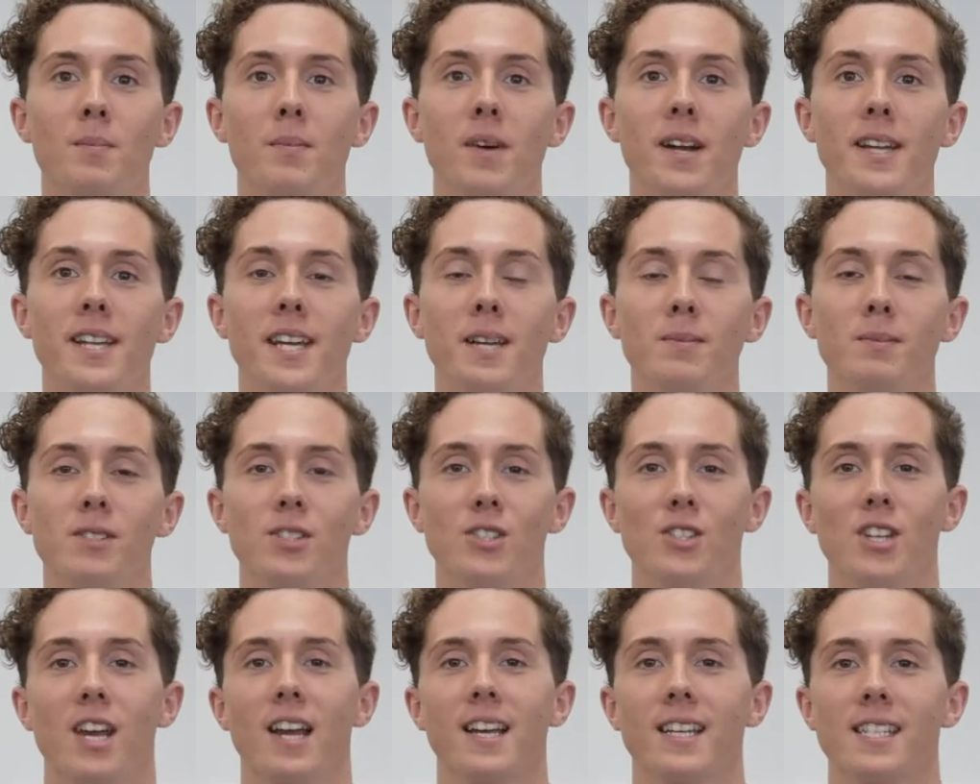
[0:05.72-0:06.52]
My name
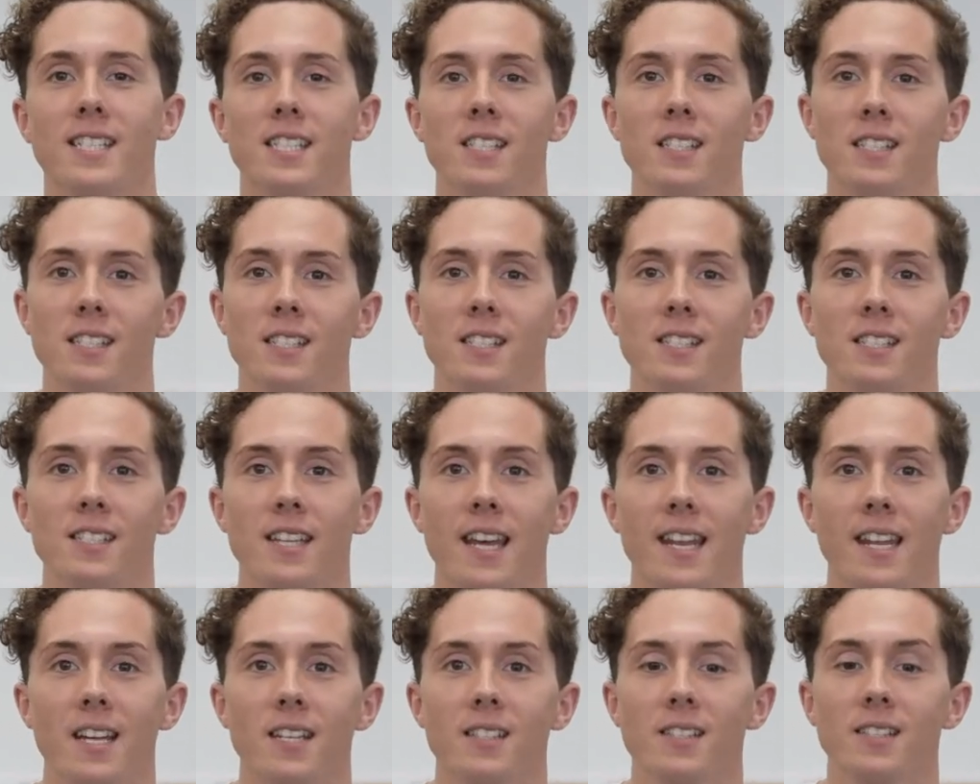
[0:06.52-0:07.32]
is Jack Hinton
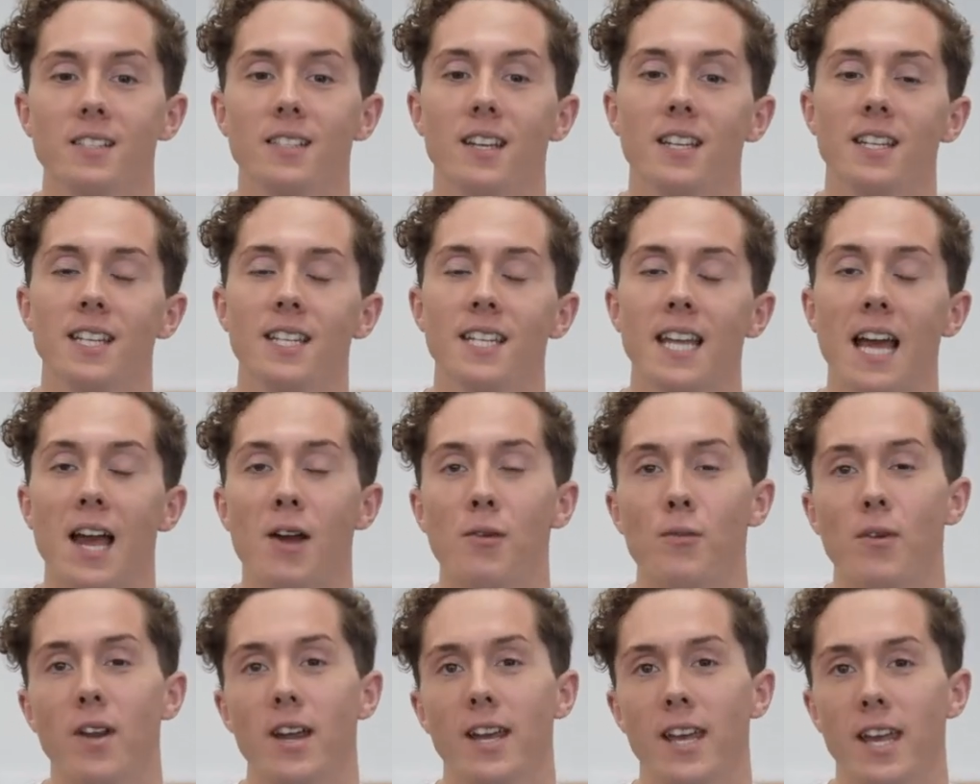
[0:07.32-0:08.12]
and I studied
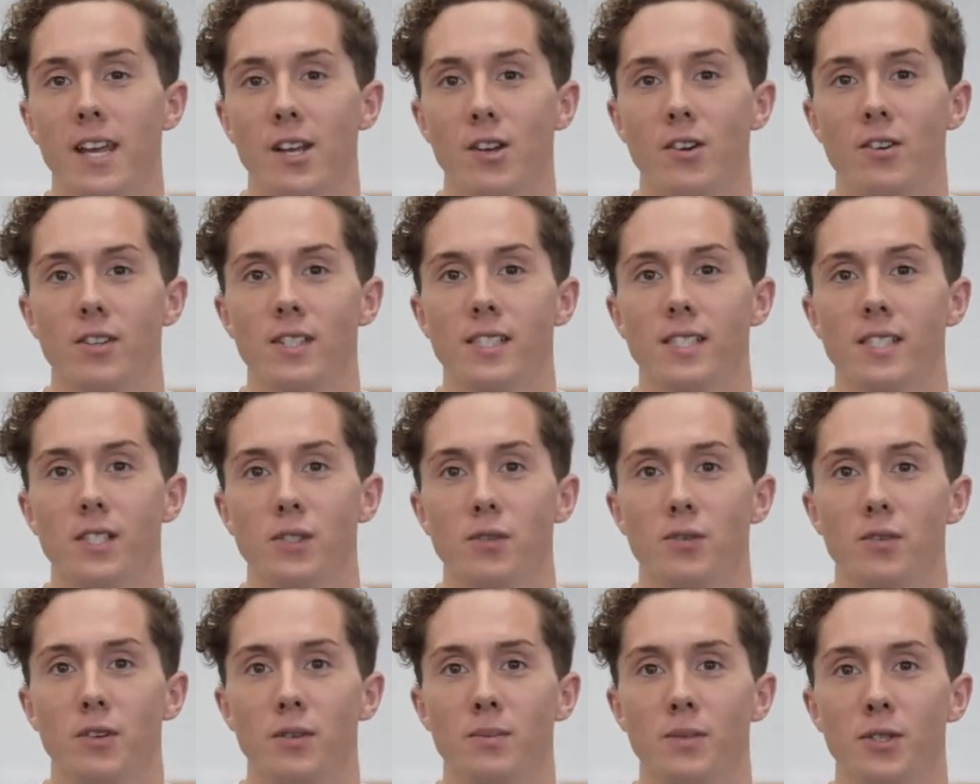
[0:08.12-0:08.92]
at Reigate College
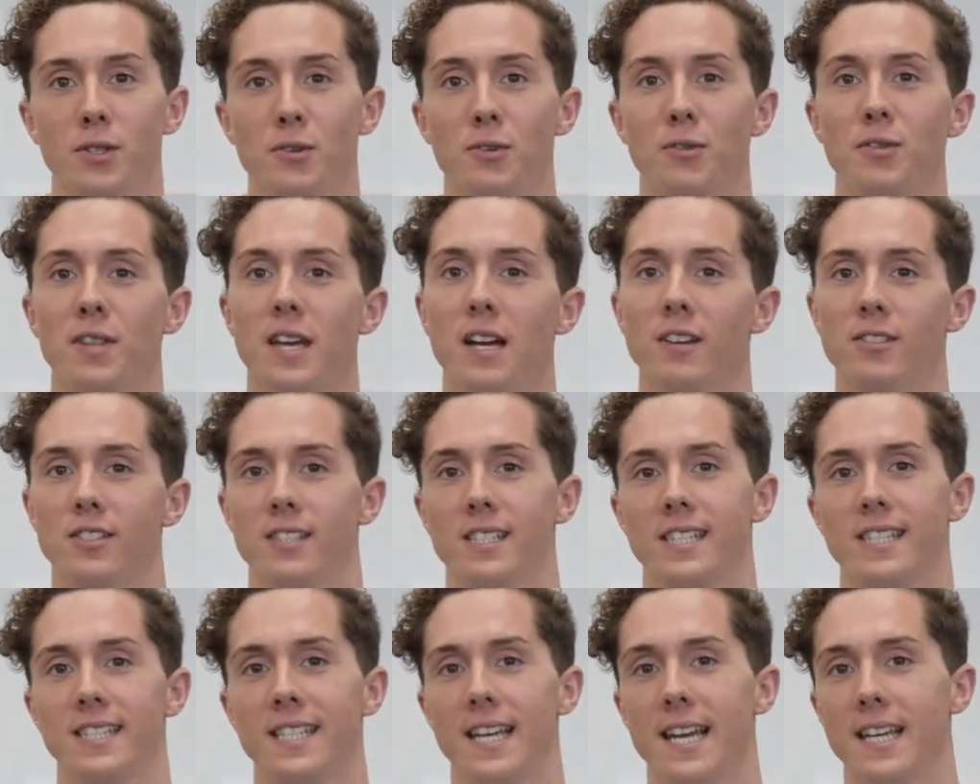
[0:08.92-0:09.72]
from
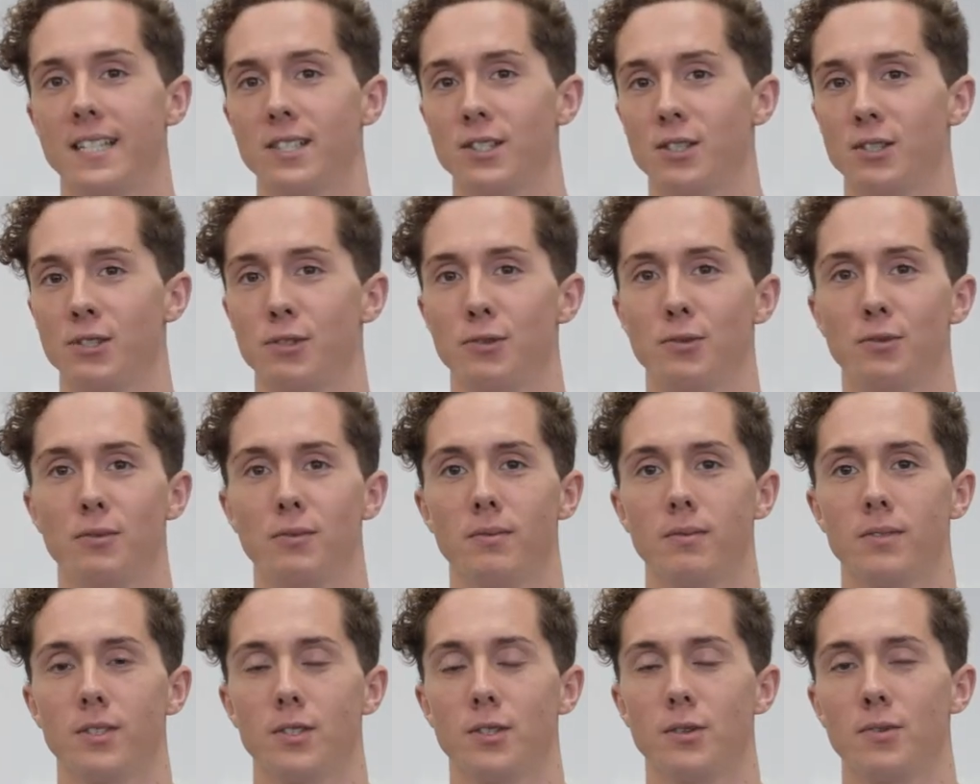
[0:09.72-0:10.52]
2010 to
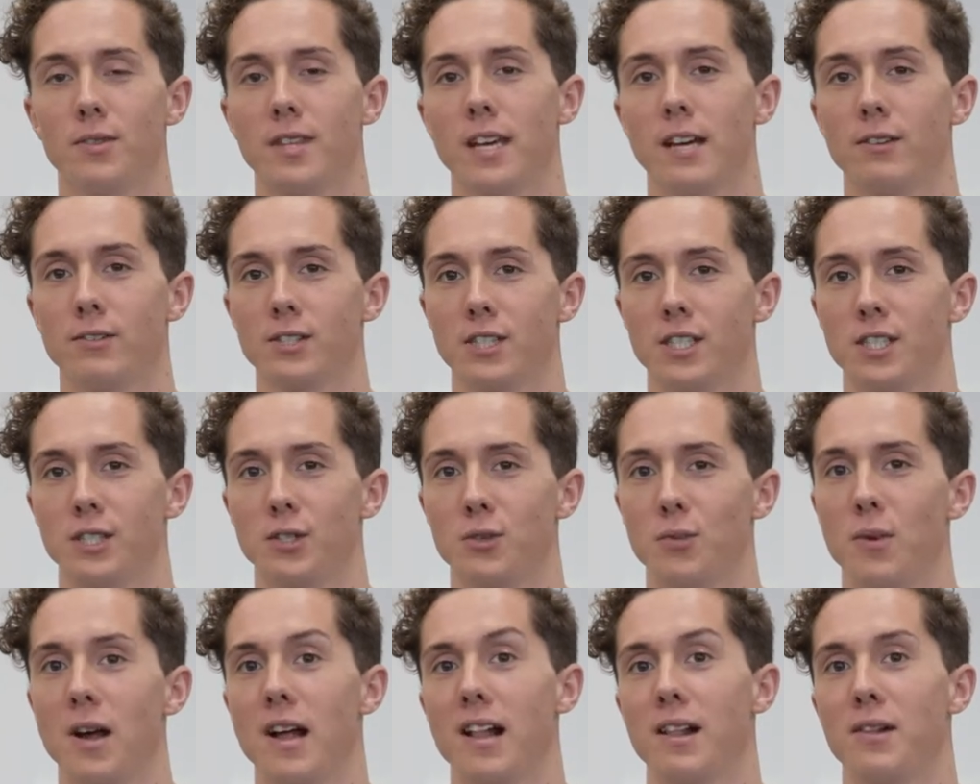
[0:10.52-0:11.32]

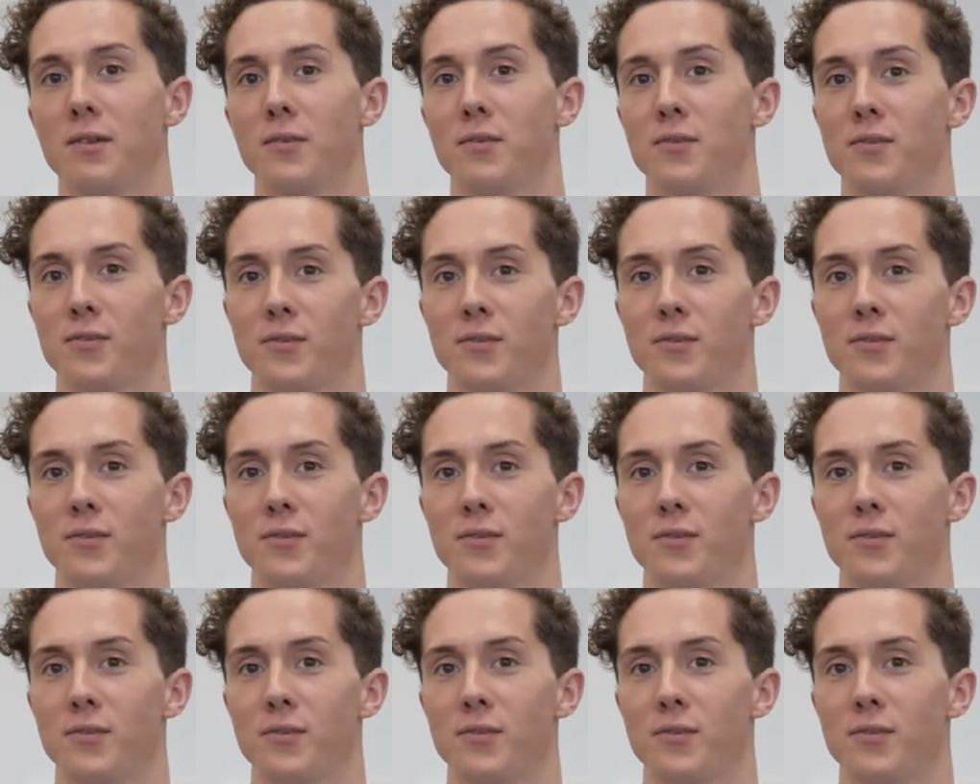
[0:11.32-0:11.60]
2012.